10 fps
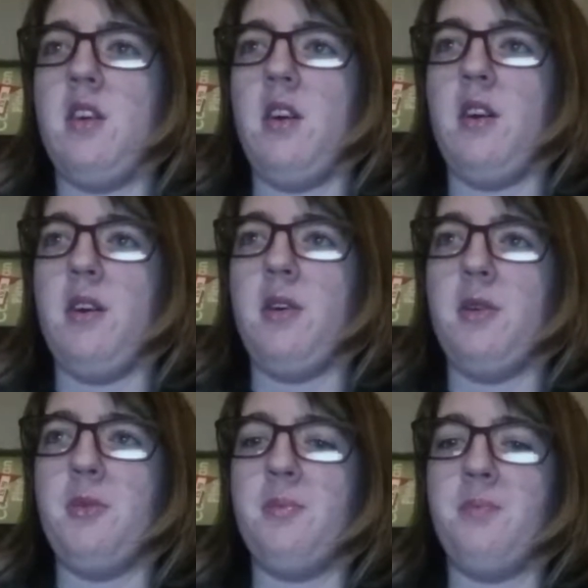
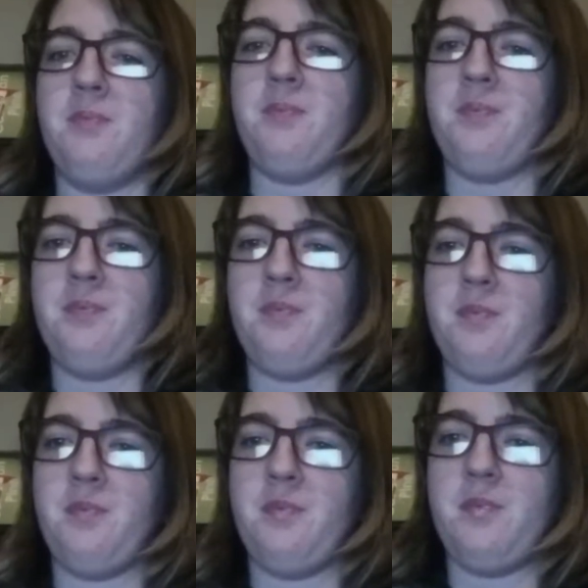I
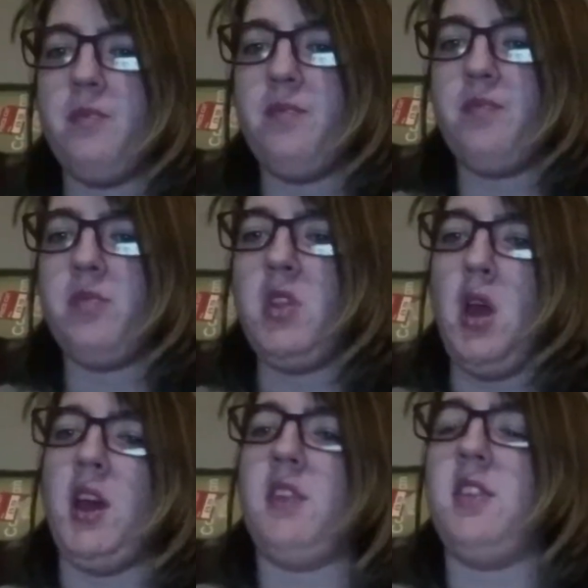
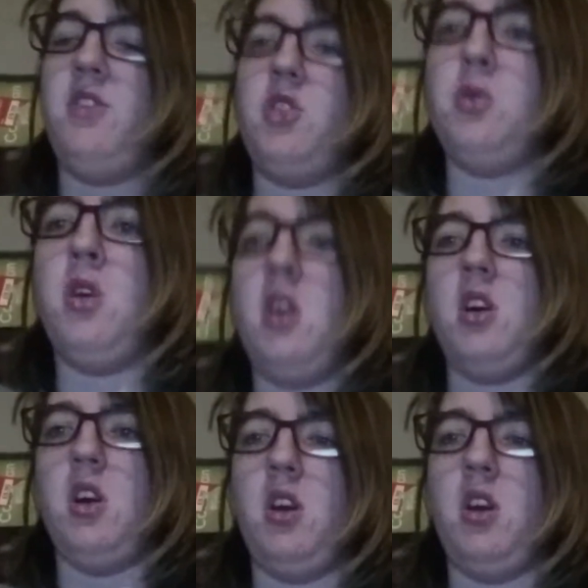guess if you are